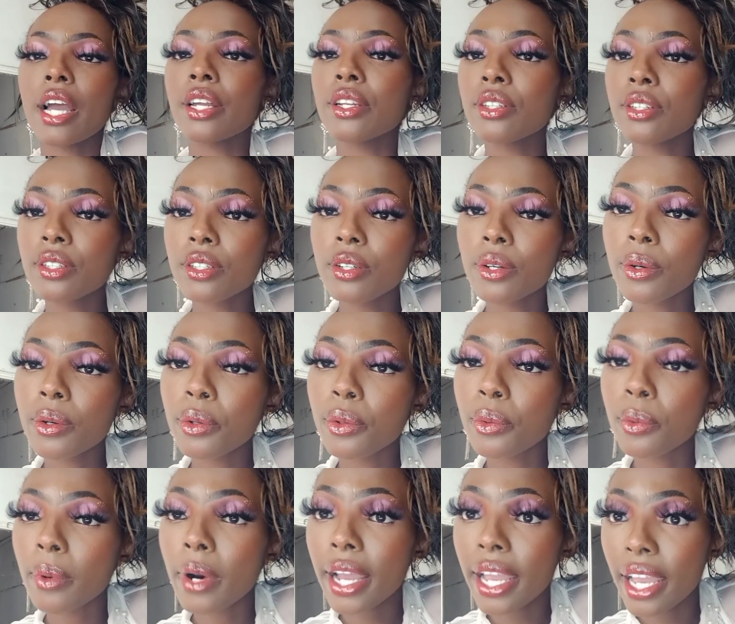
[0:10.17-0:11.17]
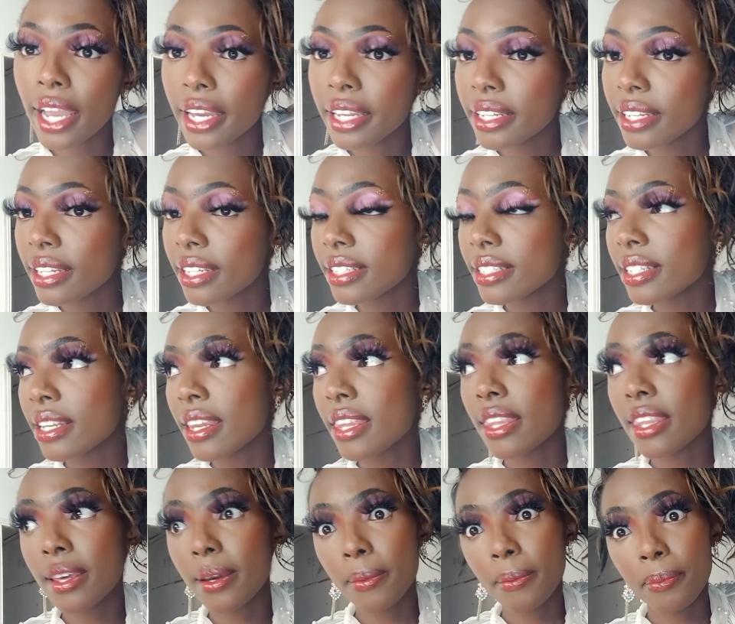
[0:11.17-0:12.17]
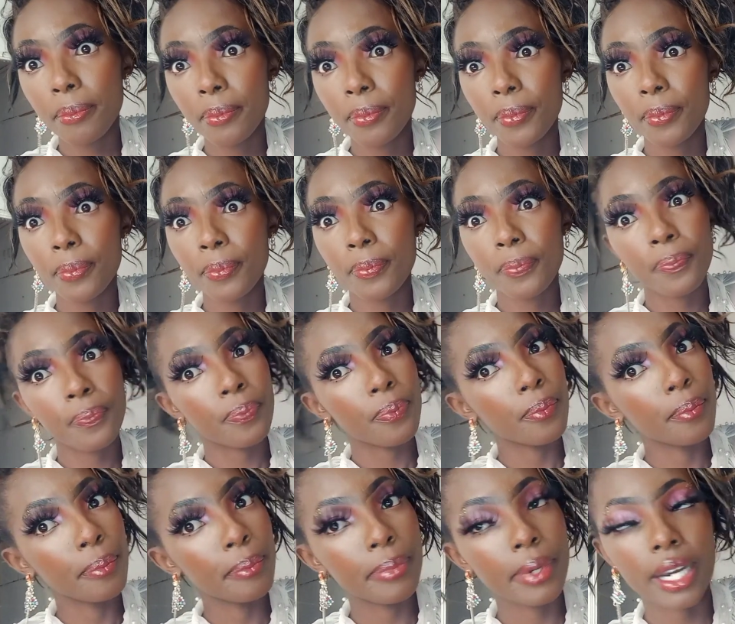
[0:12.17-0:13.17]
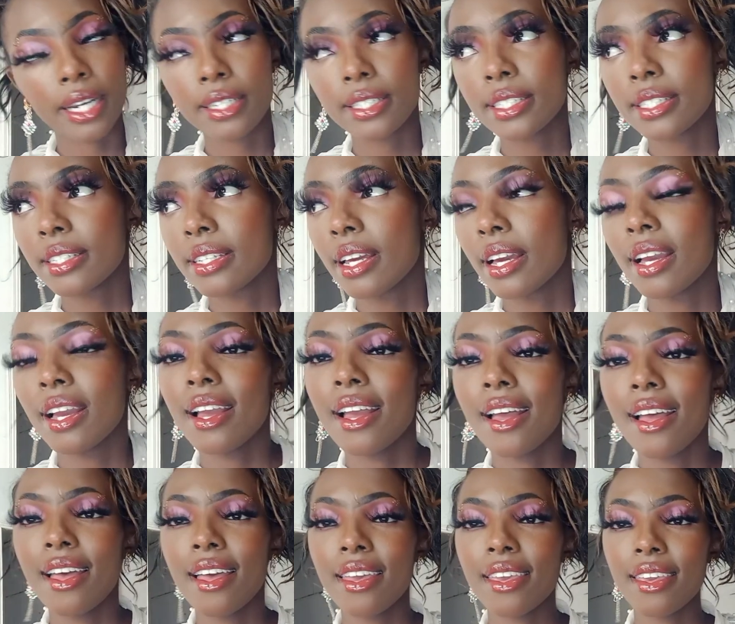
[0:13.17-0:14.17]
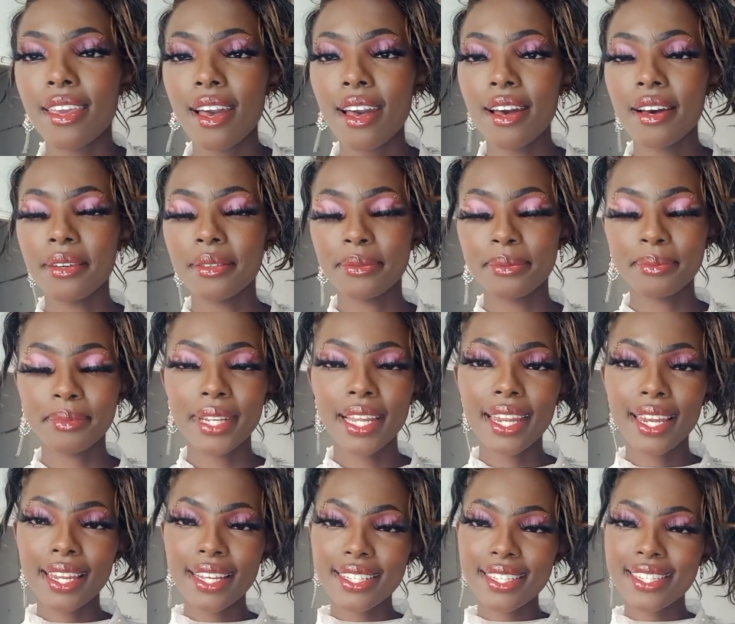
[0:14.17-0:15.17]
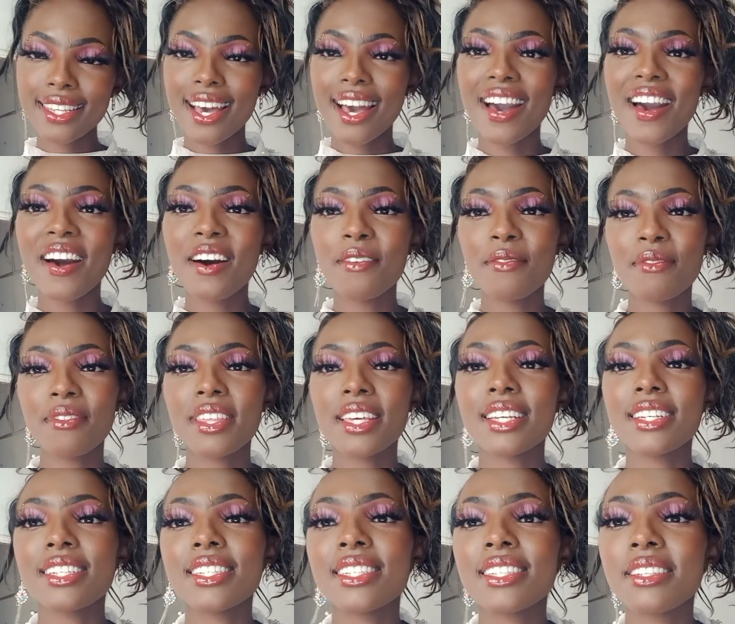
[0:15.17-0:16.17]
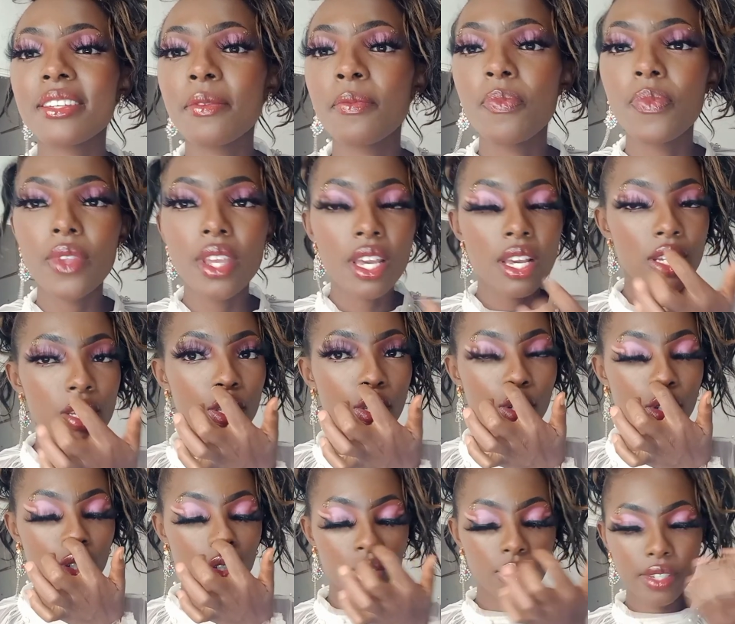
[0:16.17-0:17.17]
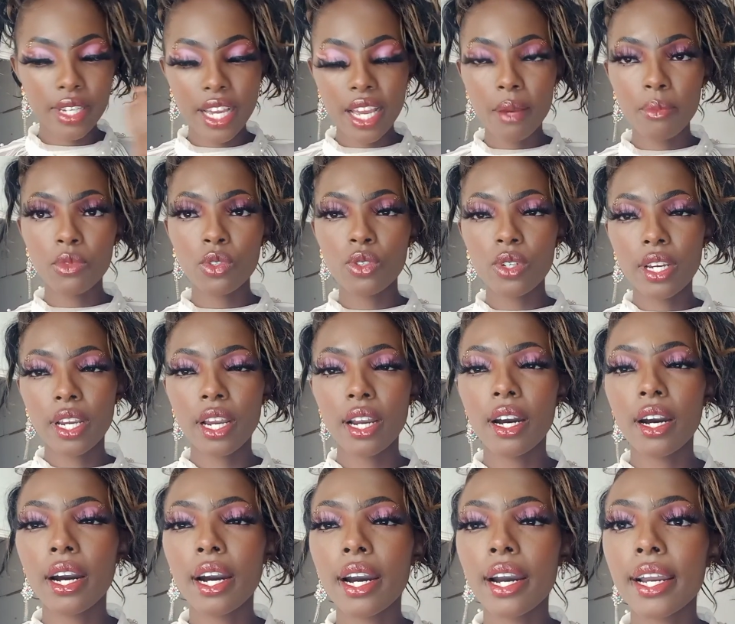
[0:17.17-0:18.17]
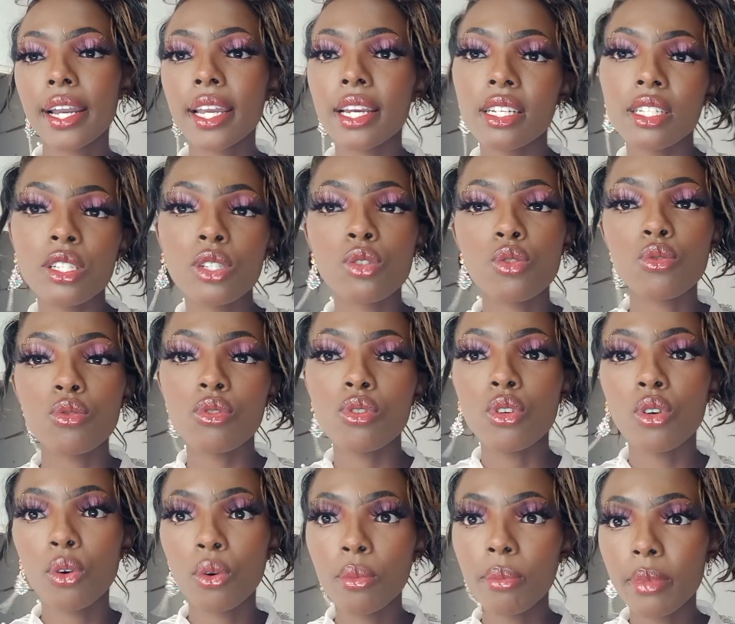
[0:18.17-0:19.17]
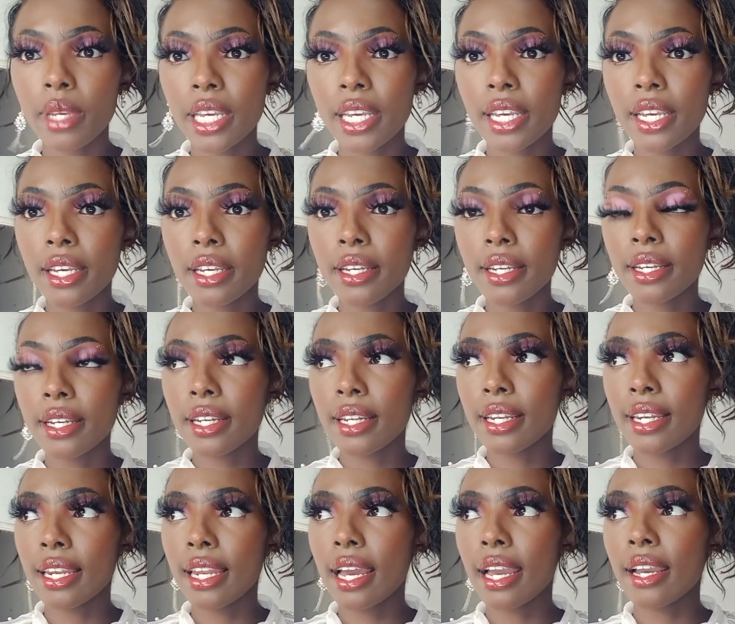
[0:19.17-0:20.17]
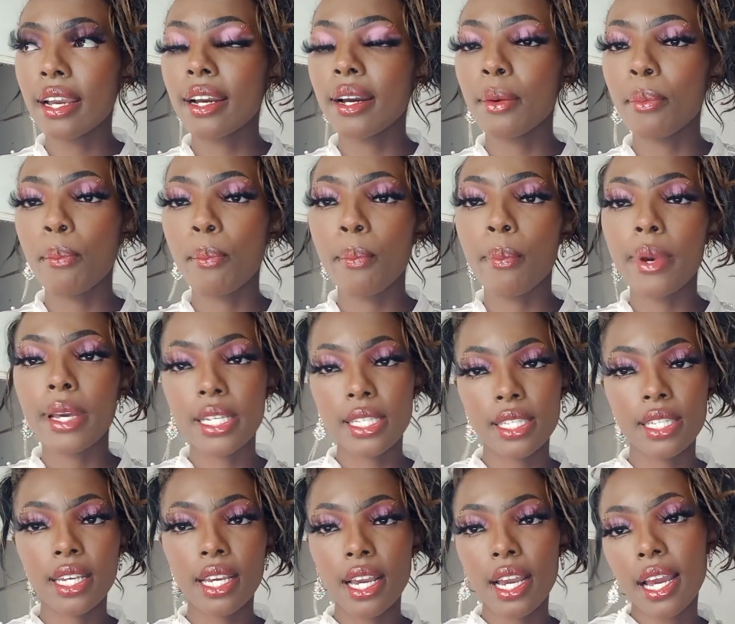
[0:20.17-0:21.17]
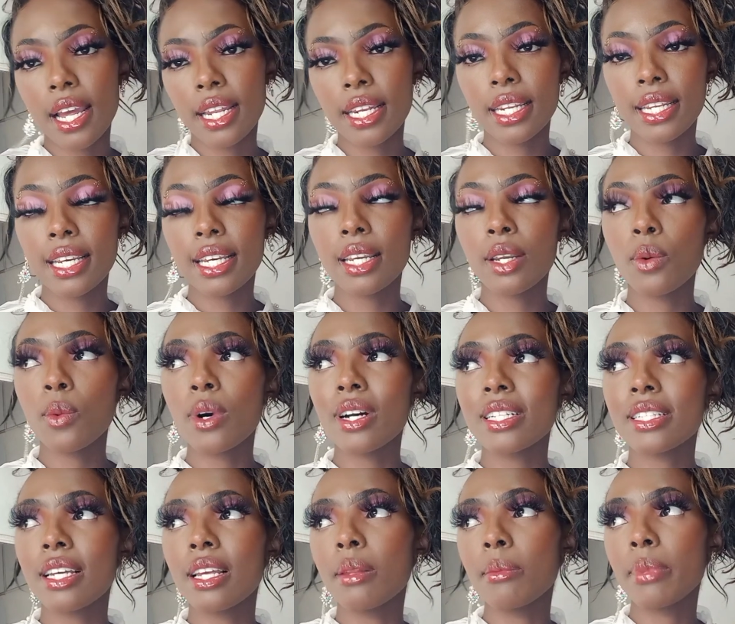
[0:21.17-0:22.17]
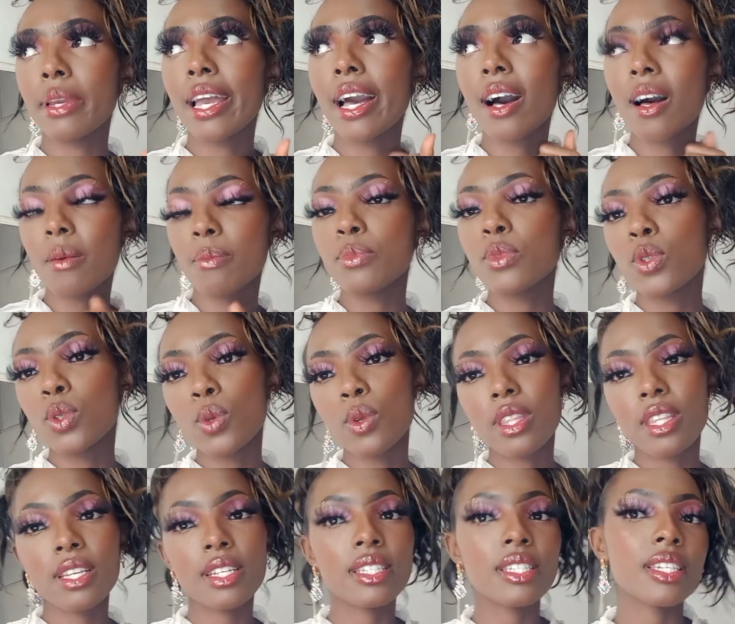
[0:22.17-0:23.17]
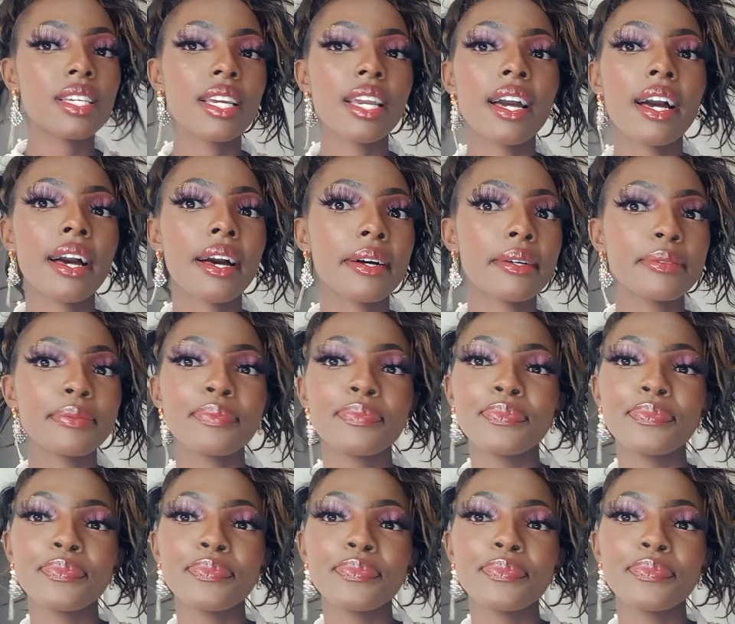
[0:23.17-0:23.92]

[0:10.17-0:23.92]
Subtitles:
don't know why I deleted them, but yeah, let's have this. So today I'm doing a get to know me, like basically what I'll be up to this year,